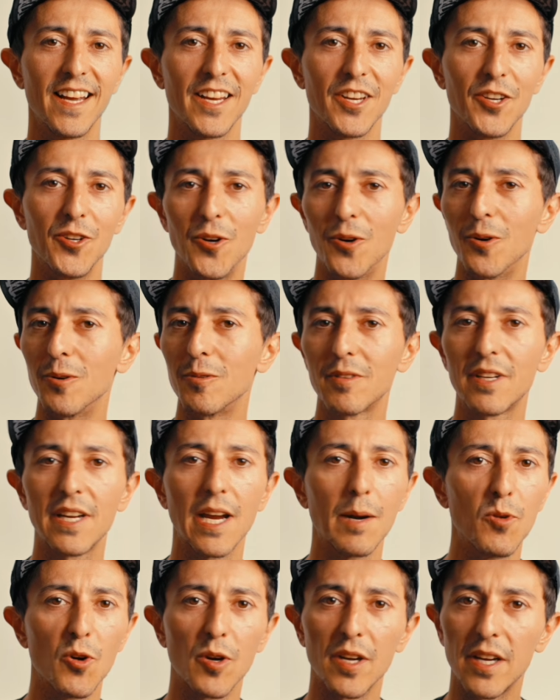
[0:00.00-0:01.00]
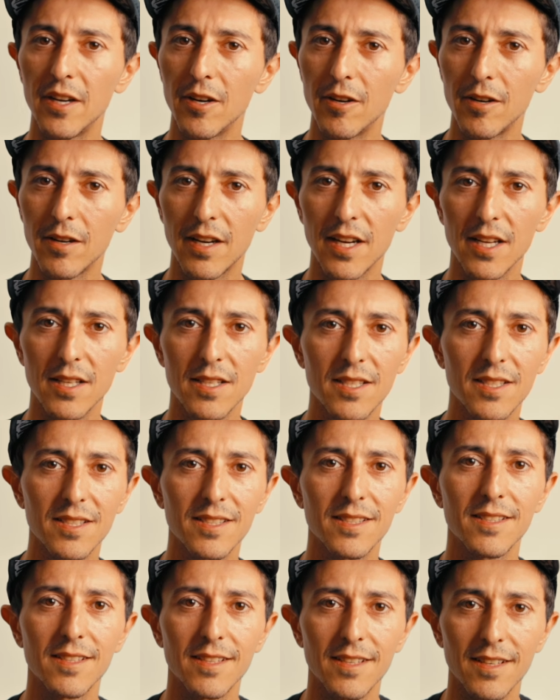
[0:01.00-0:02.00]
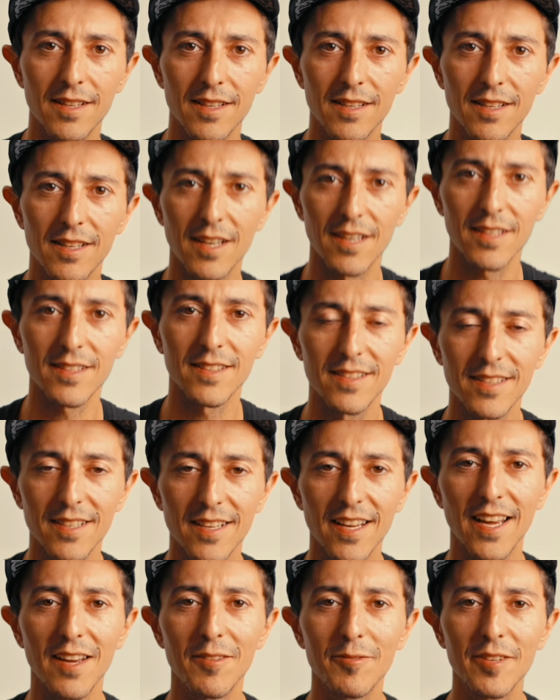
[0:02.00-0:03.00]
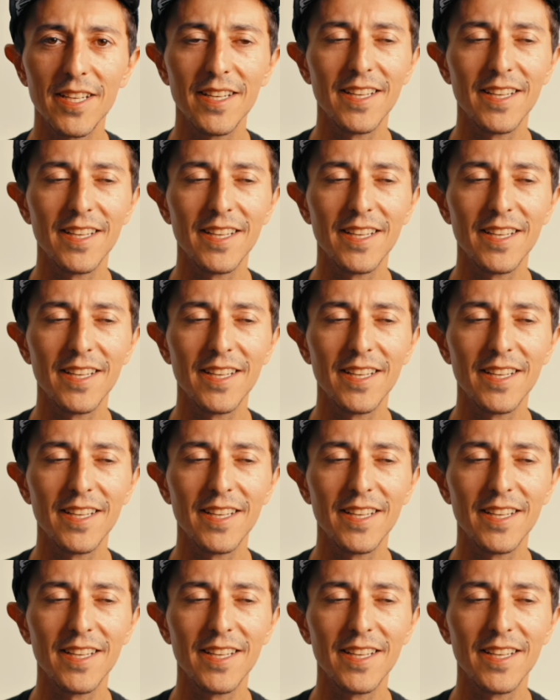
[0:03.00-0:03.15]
you know, camera gear gets a lot heavy,